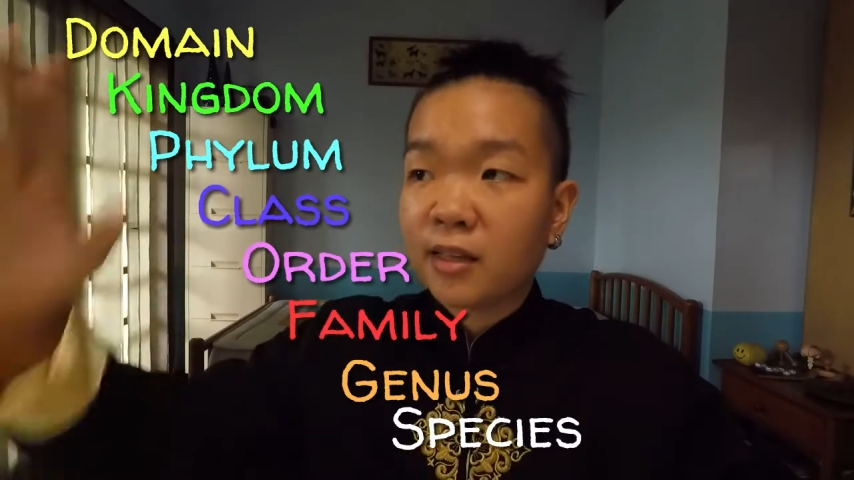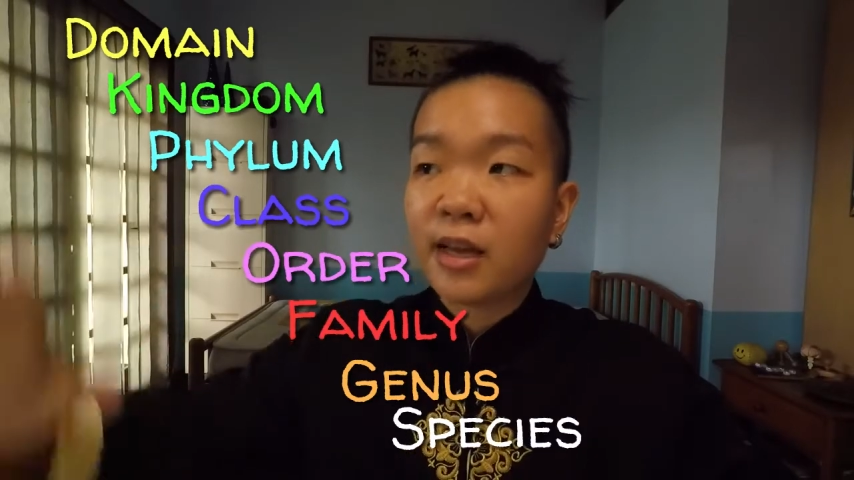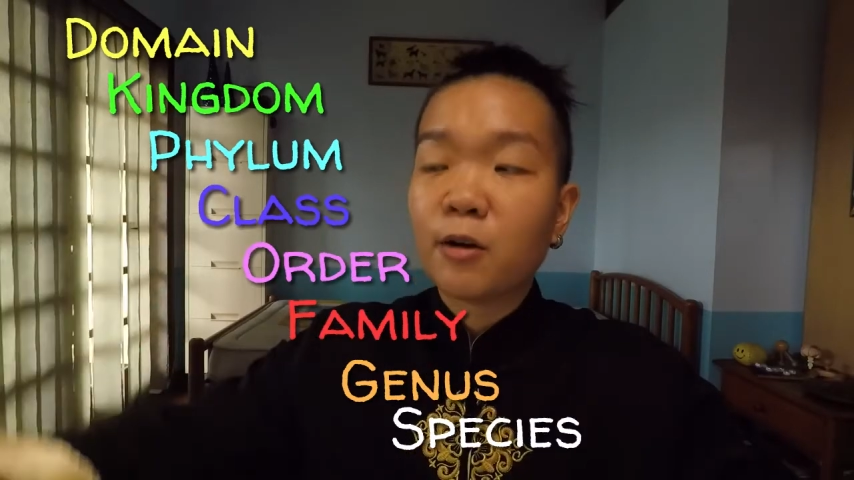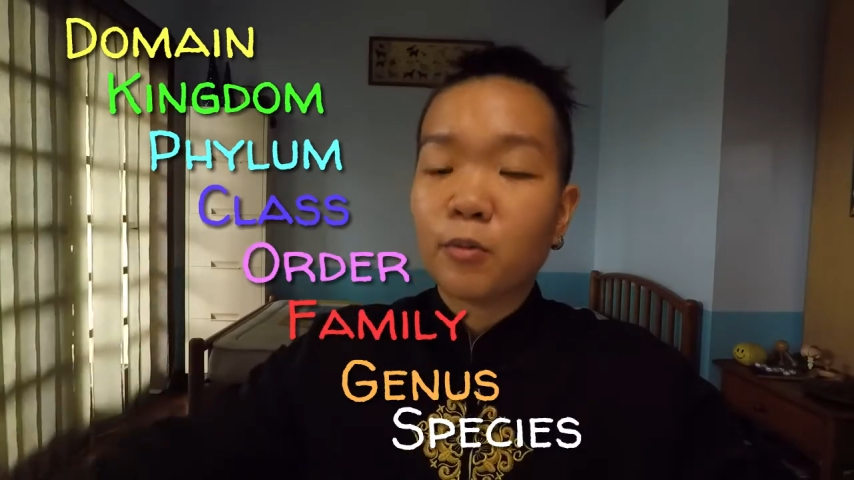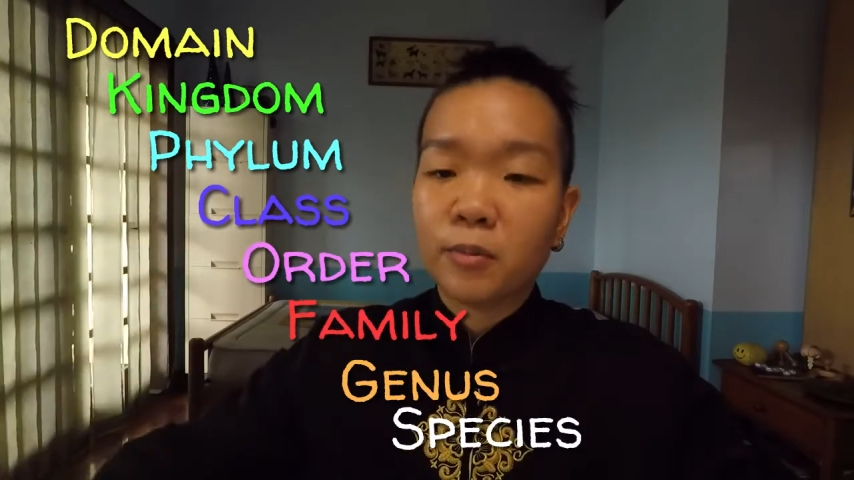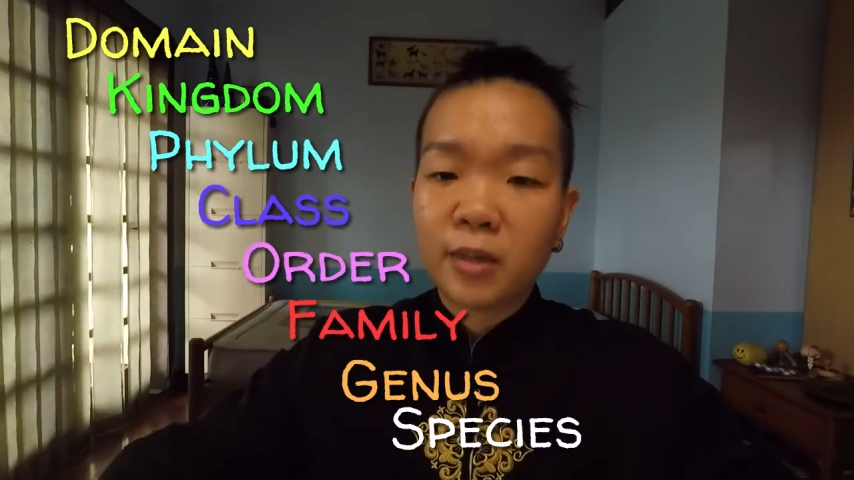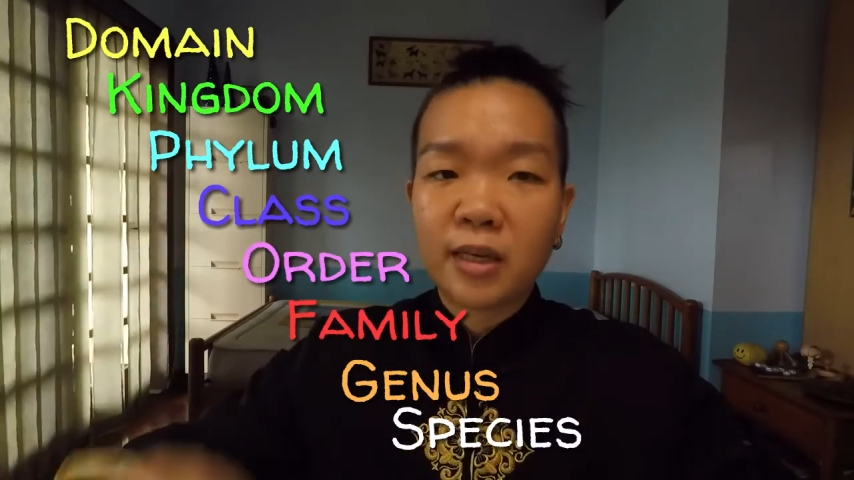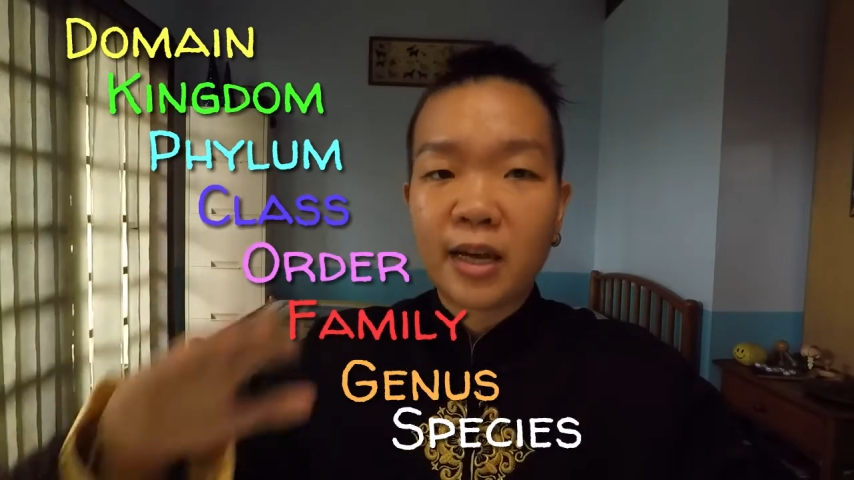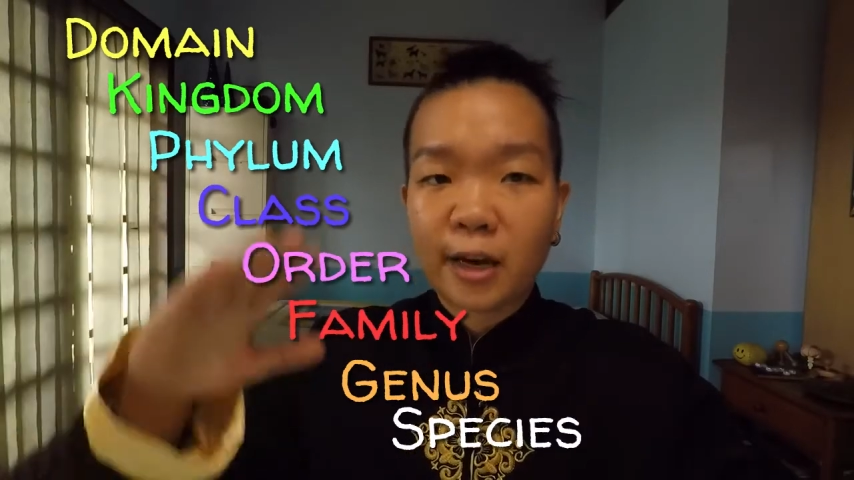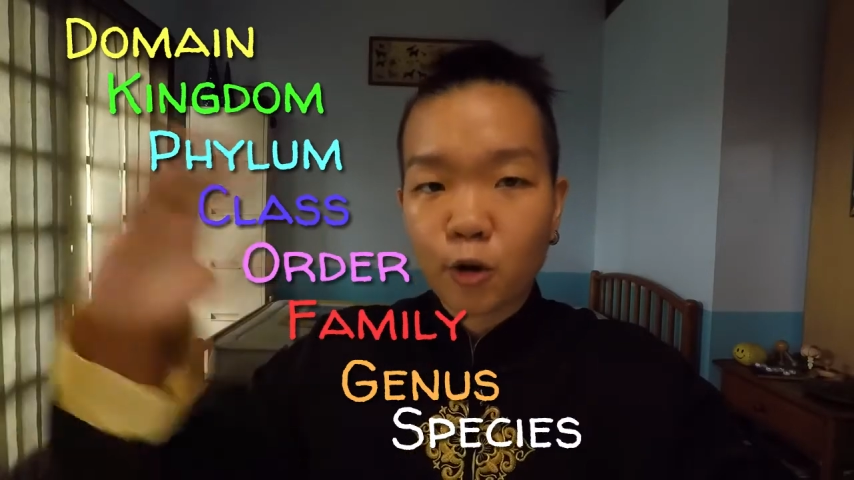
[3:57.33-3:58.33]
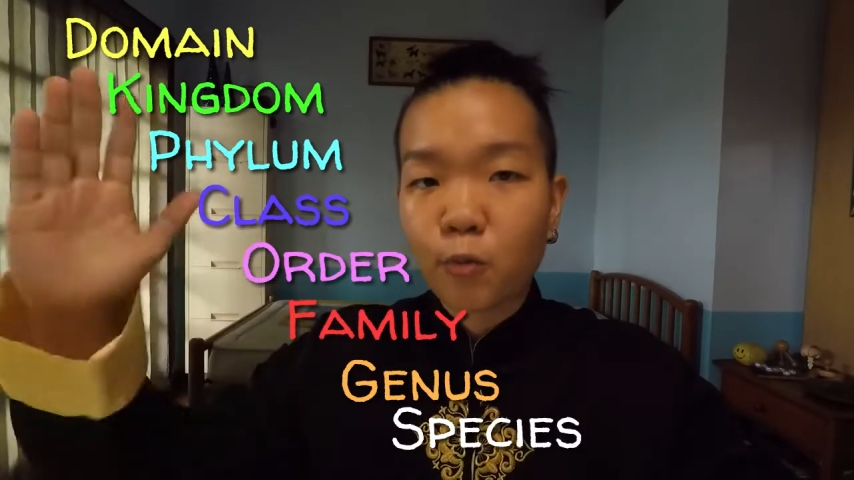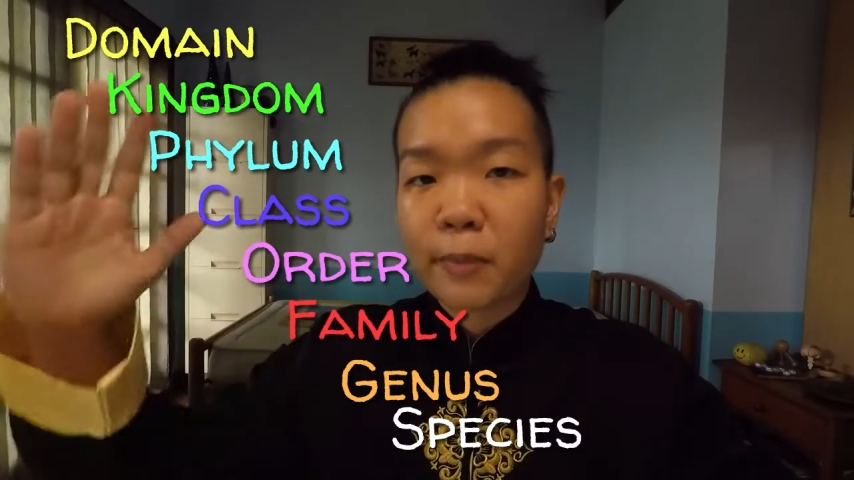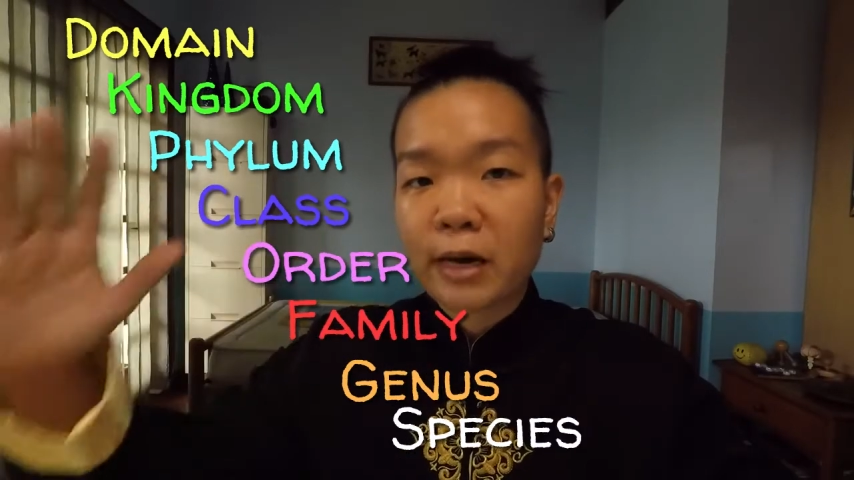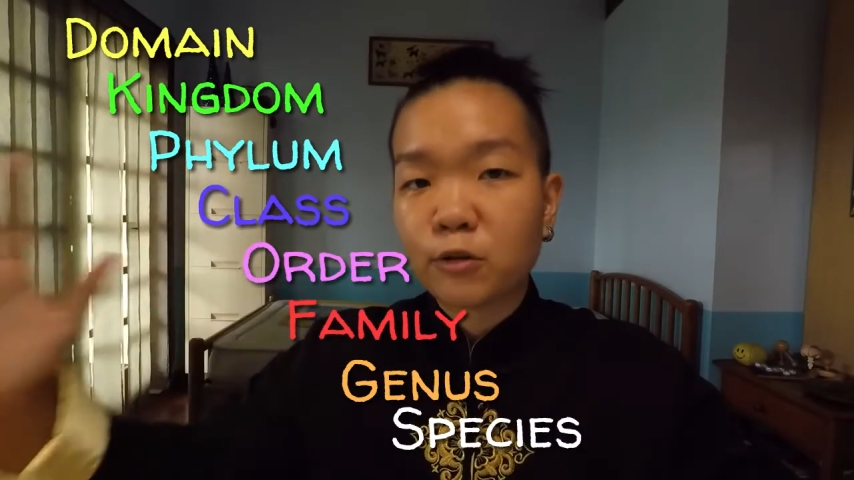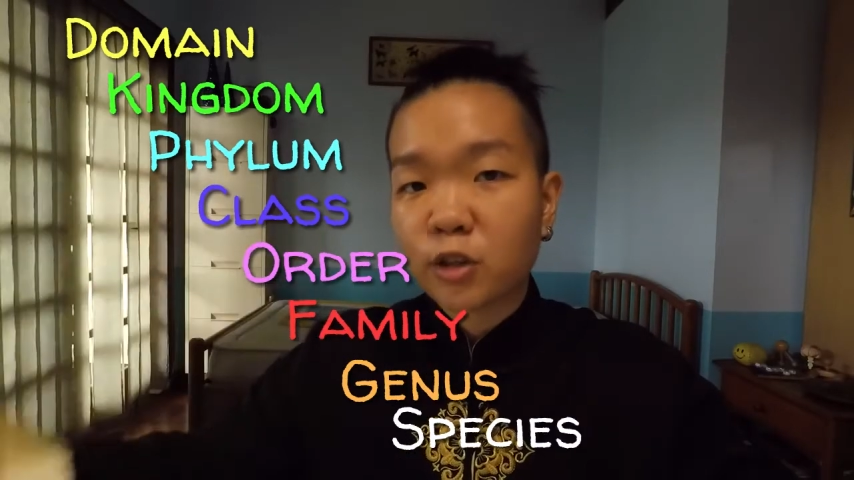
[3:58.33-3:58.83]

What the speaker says: that would be like kung pao